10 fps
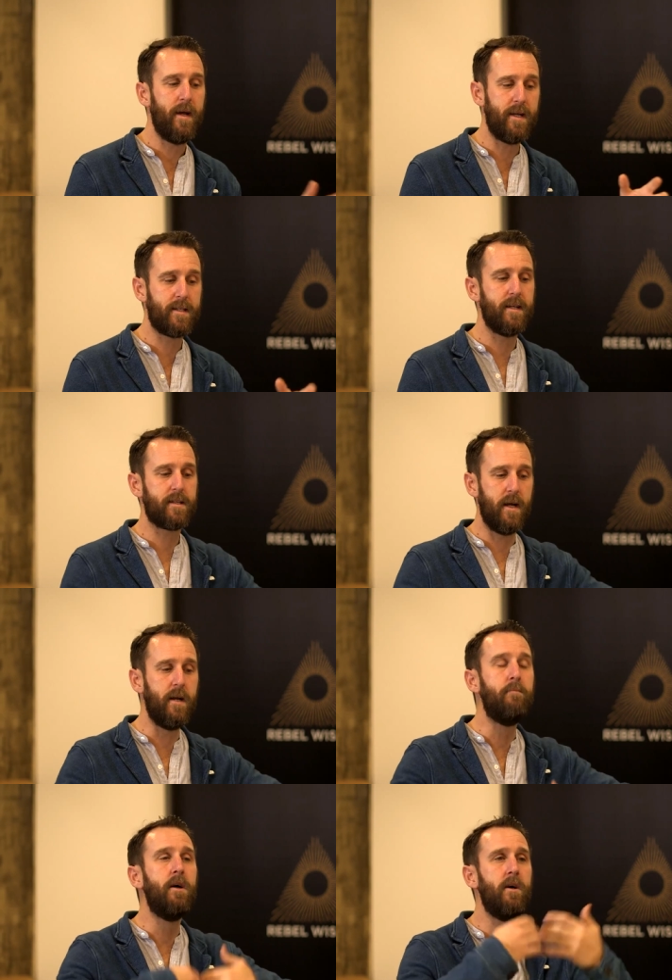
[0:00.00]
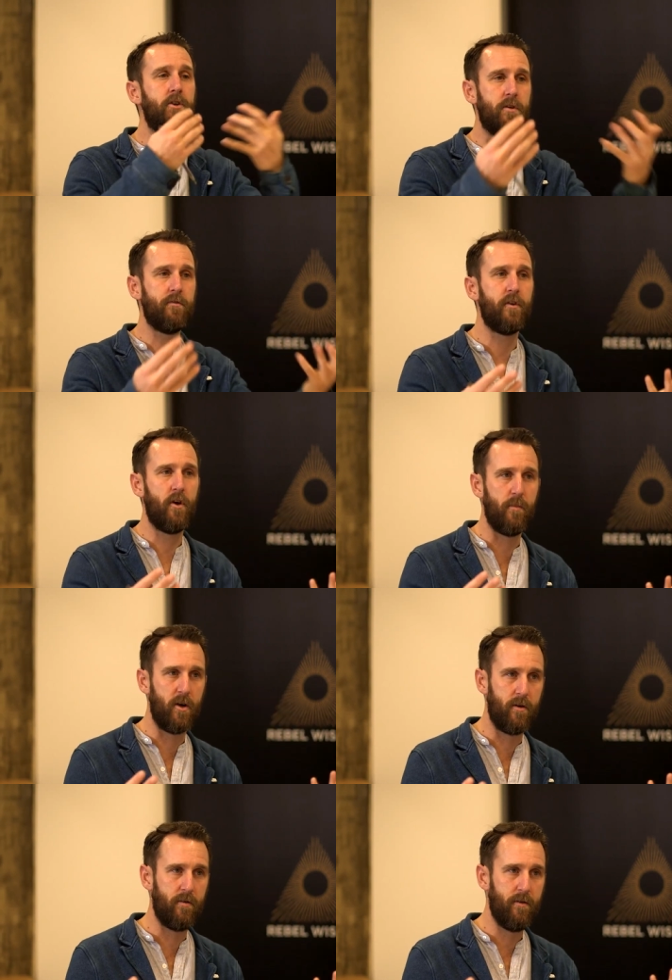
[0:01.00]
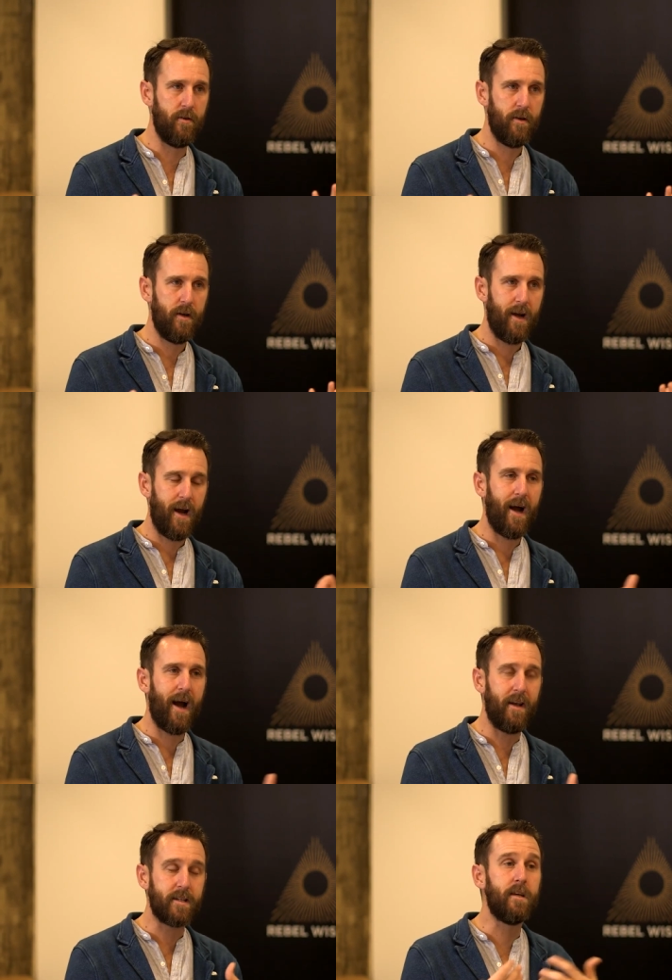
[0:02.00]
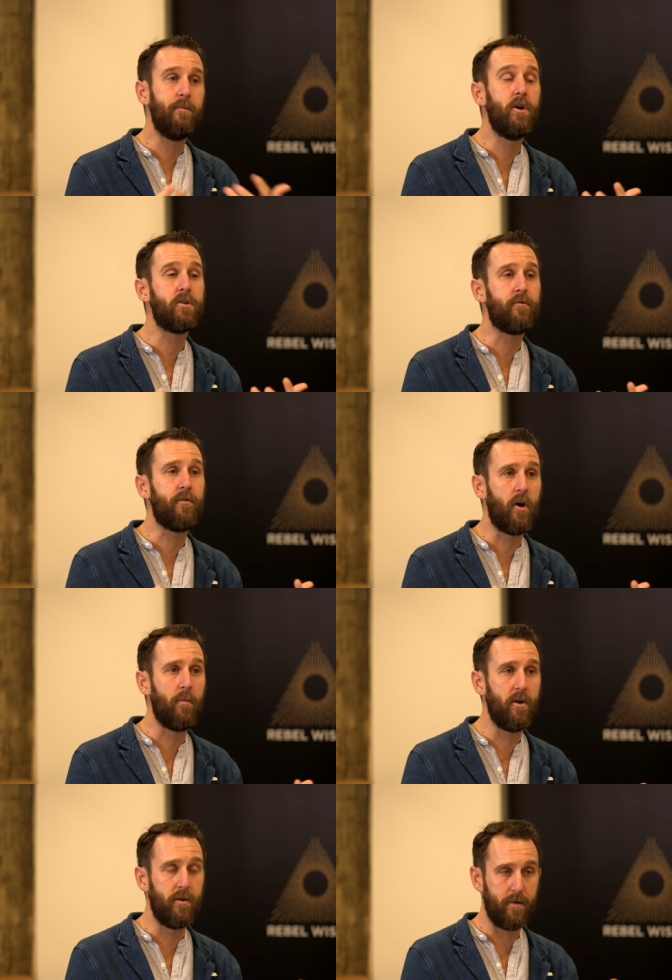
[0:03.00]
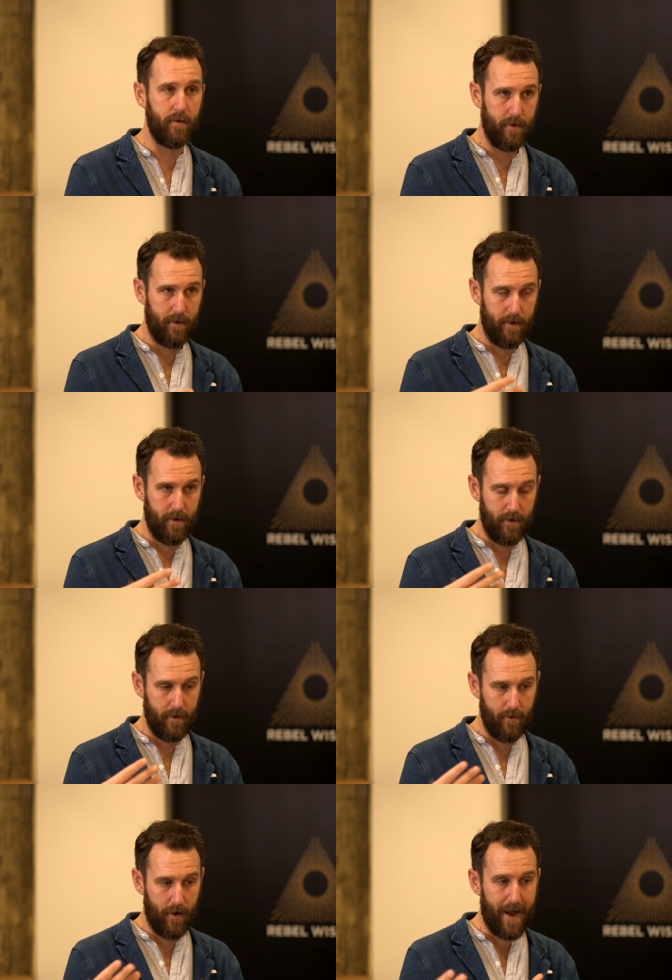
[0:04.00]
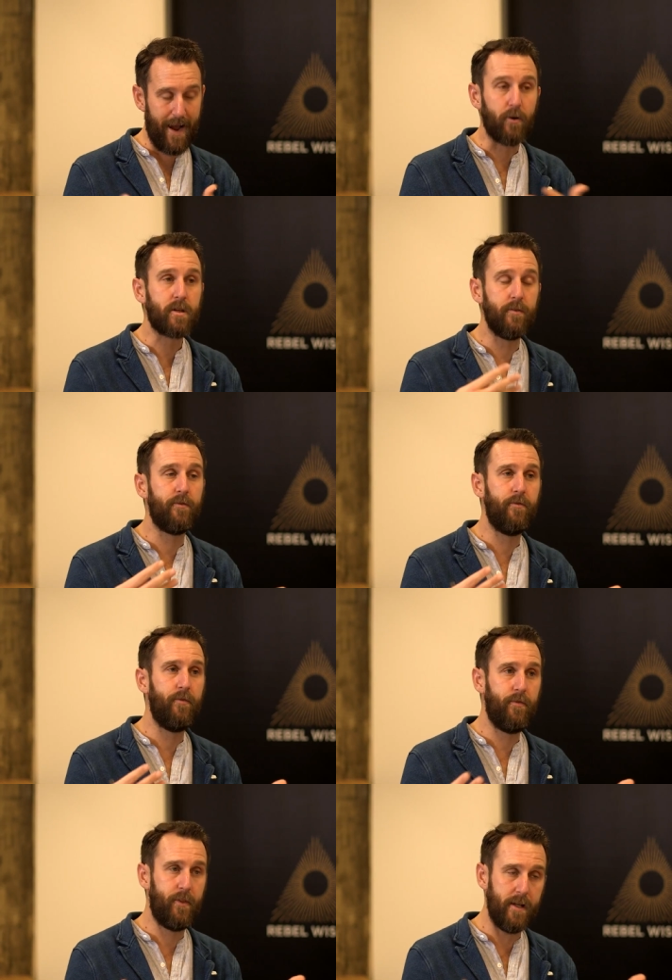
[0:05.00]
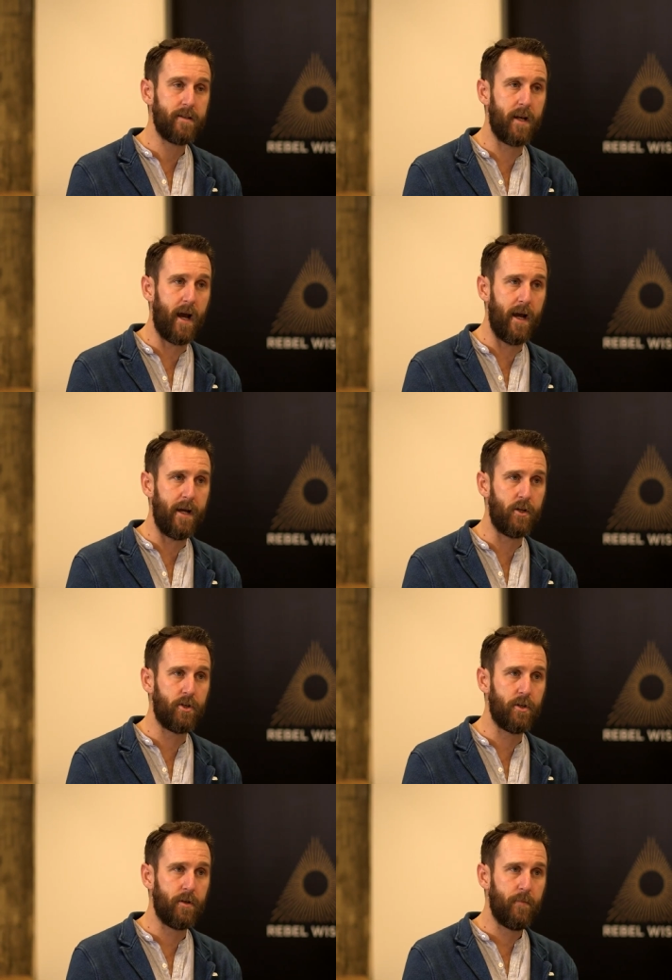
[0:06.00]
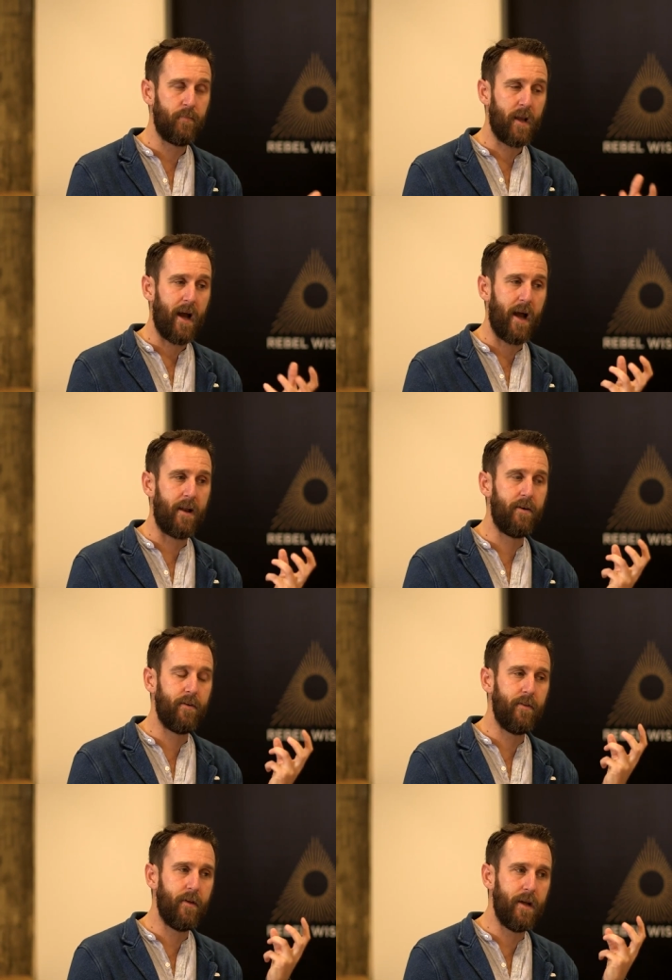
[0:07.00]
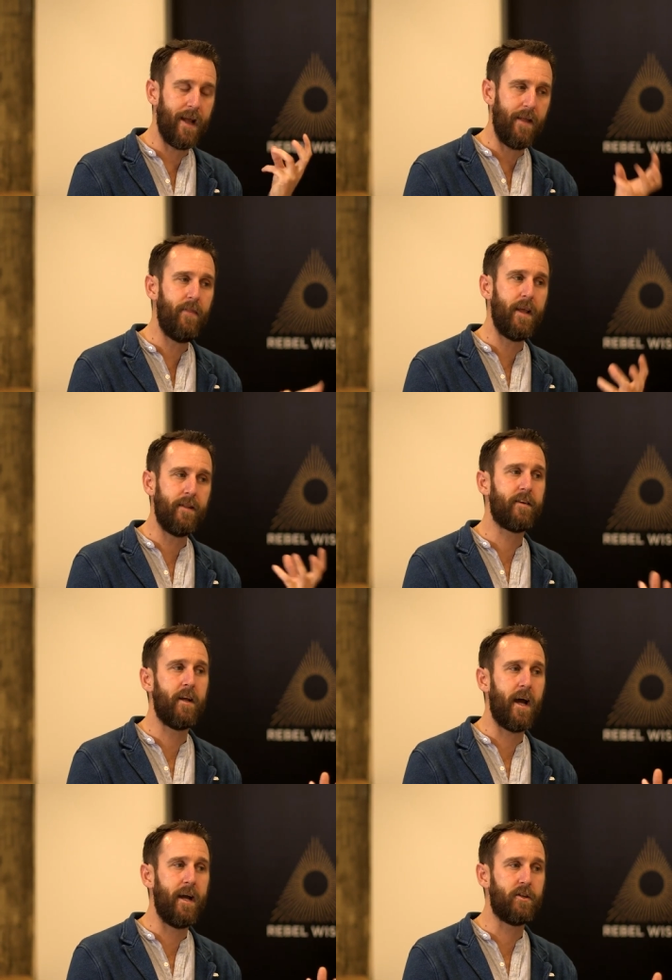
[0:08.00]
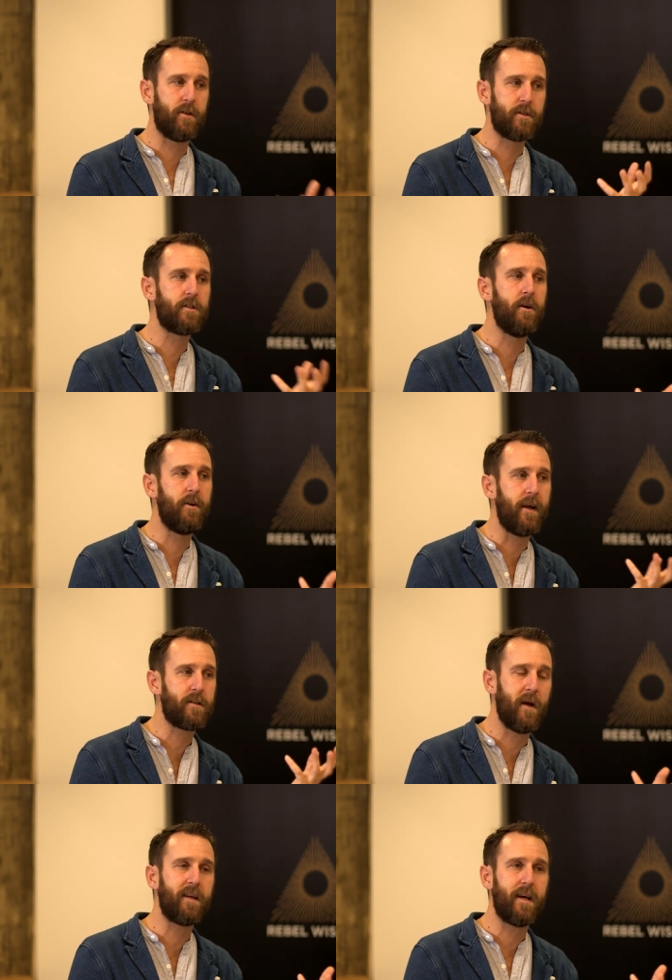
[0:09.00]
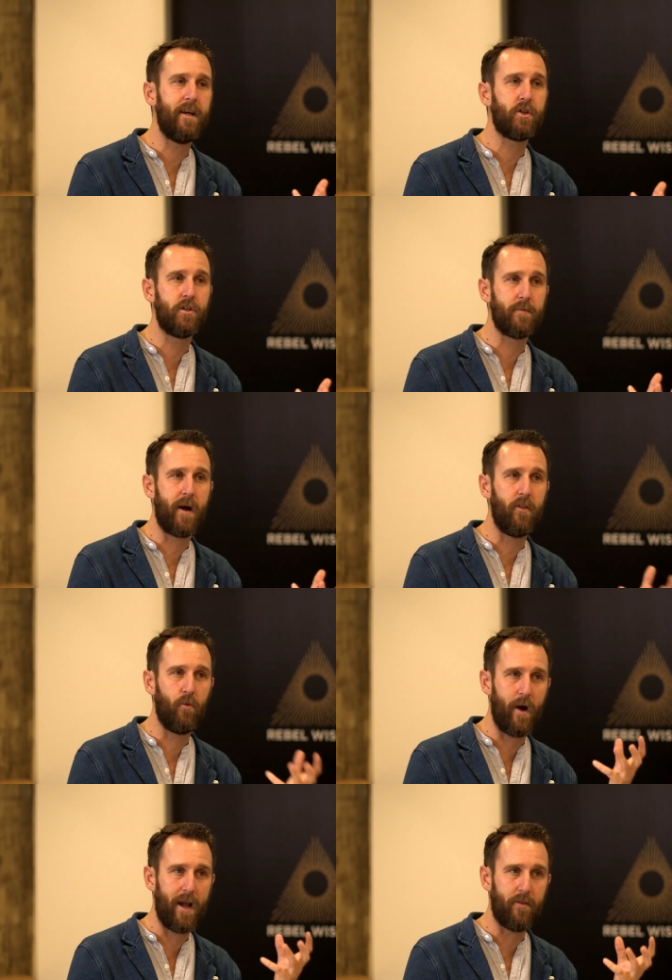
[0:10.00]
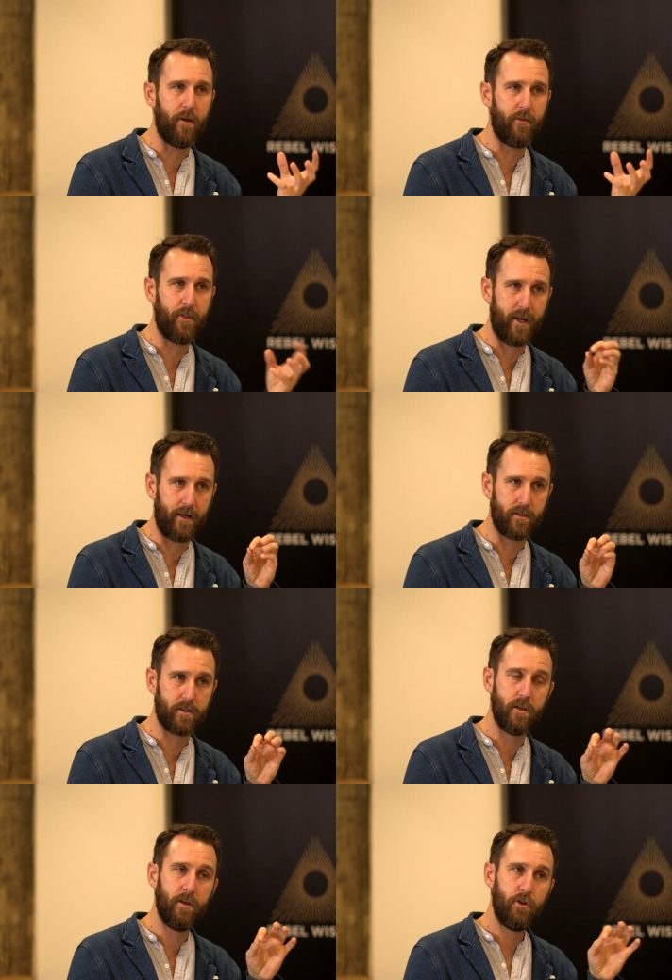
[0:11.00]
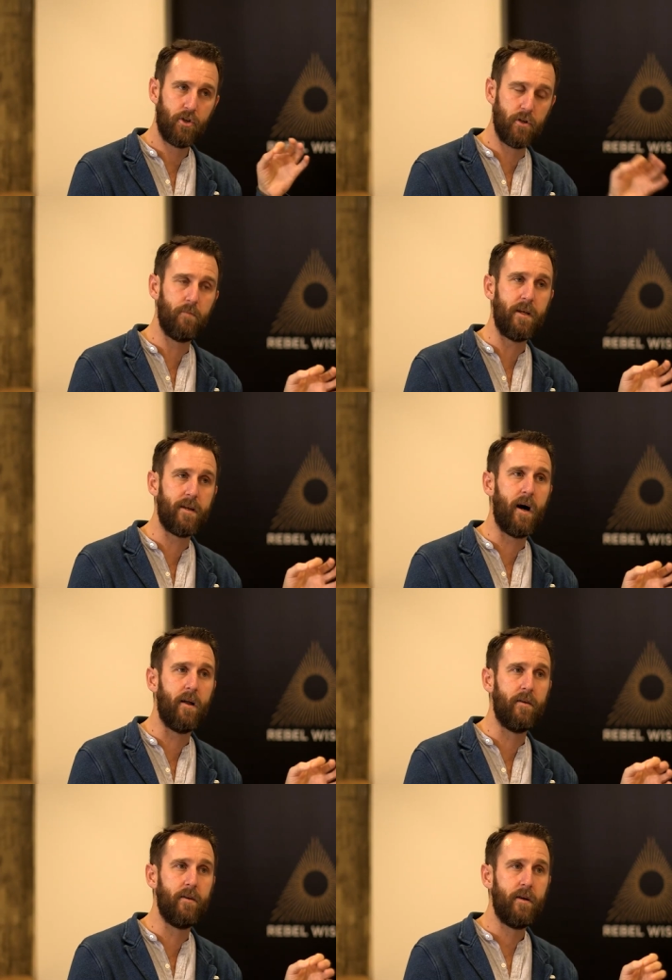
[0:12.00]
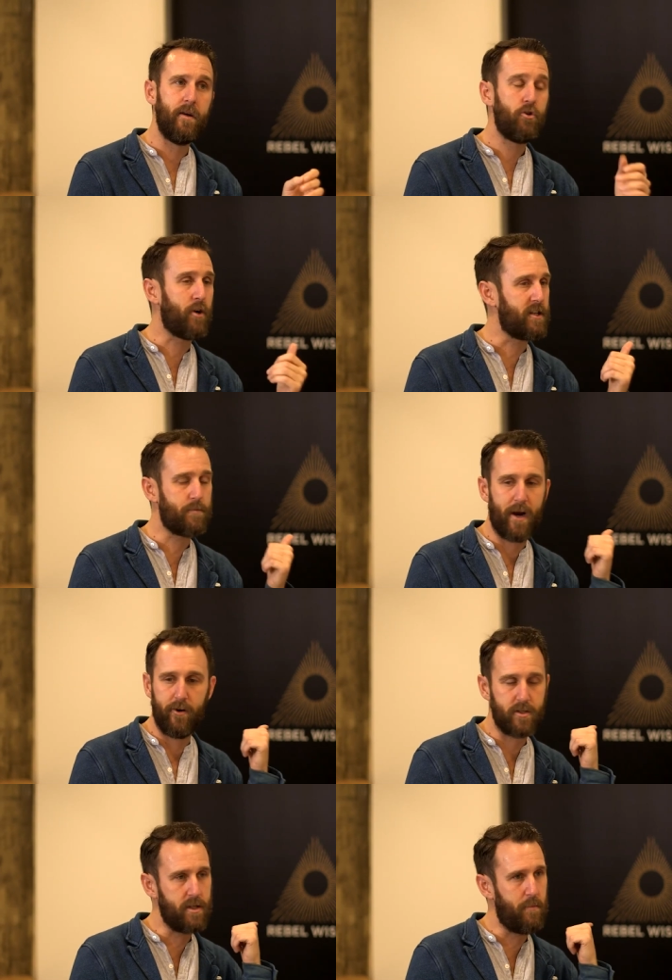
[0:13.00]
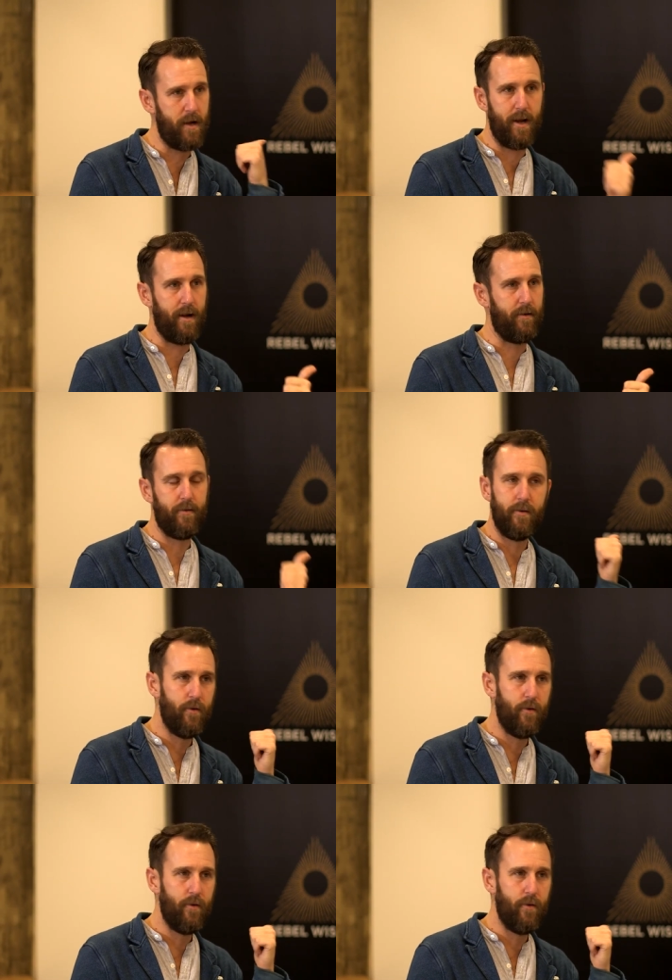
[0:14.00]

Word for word: is it's an emergent phenomenon. And it's an emergent phenomenon out of the internet age. And in the internet age, there are certain expectations about the way that things should be done, transparency being